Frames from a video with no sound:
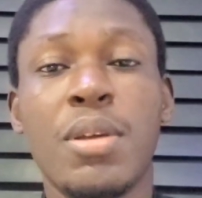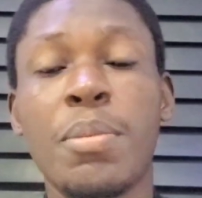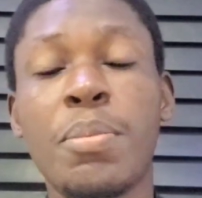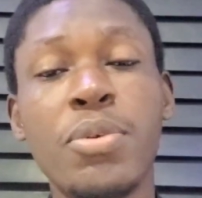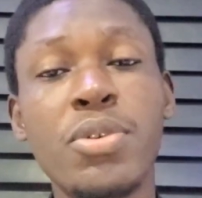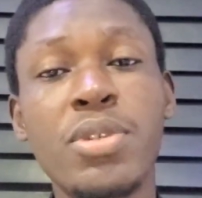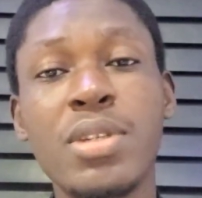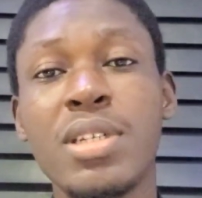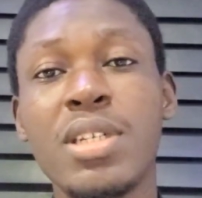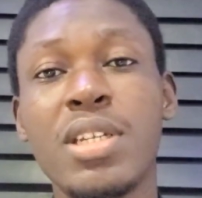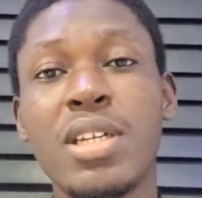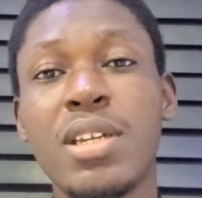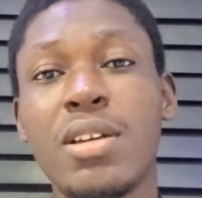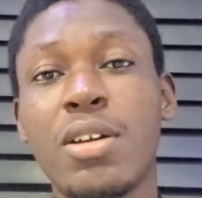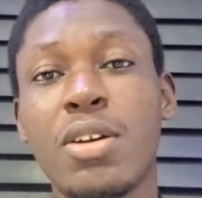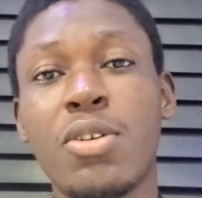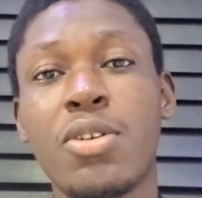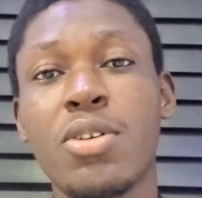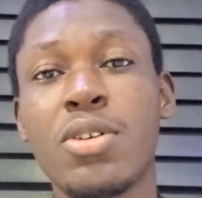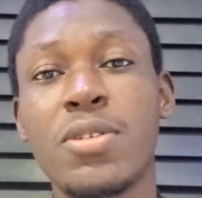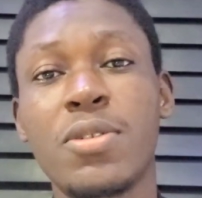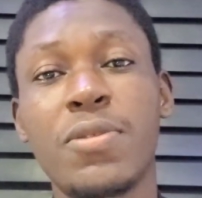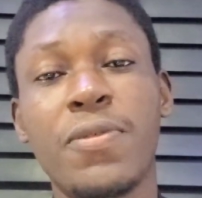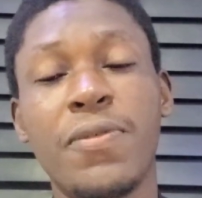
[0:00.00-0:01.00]
He put in the
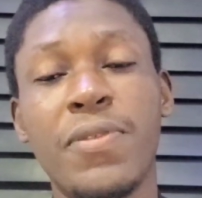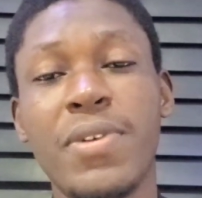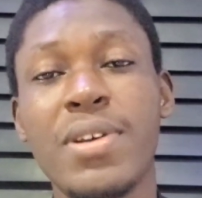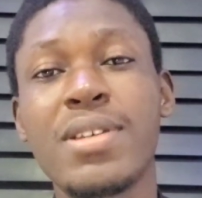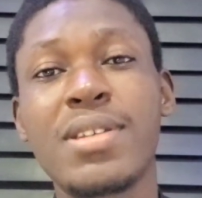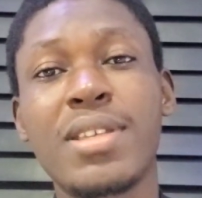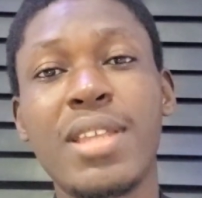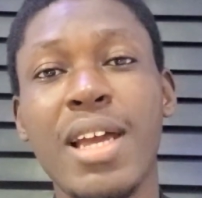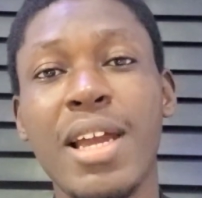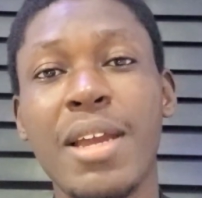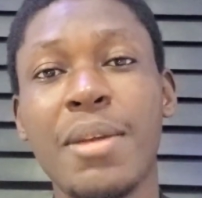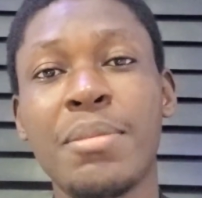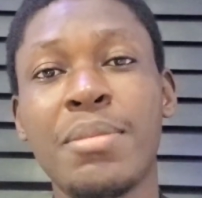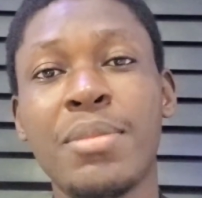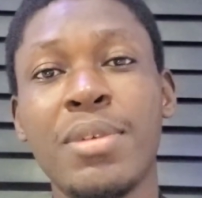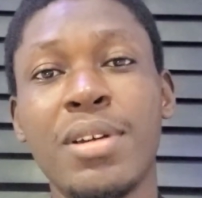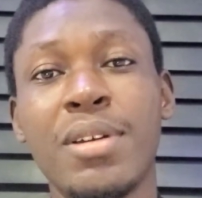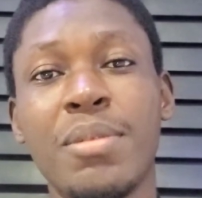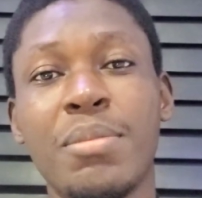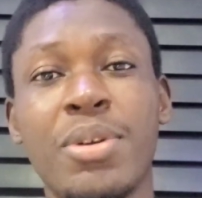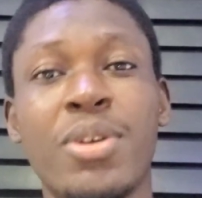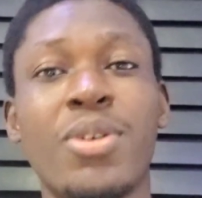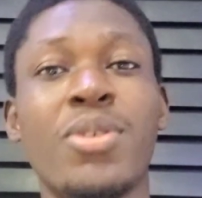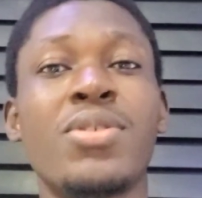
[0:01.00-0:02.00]
cross first time
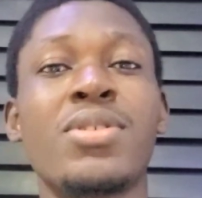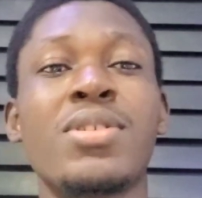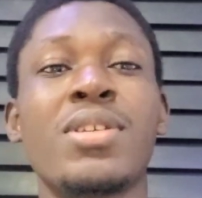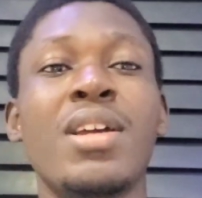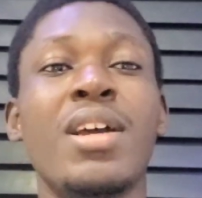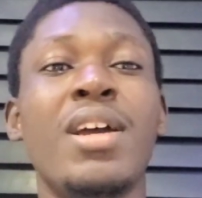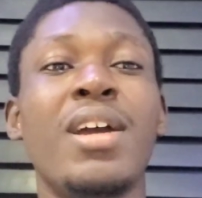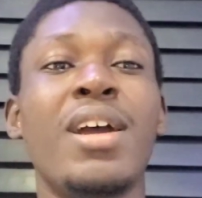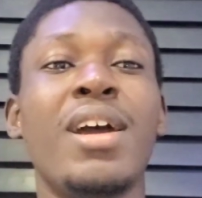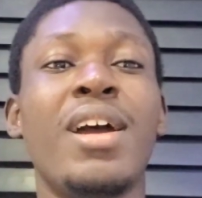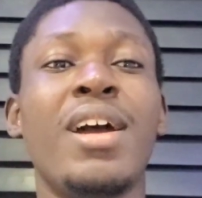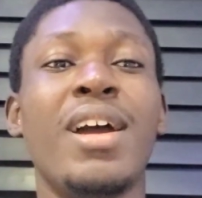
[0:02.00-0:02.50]
because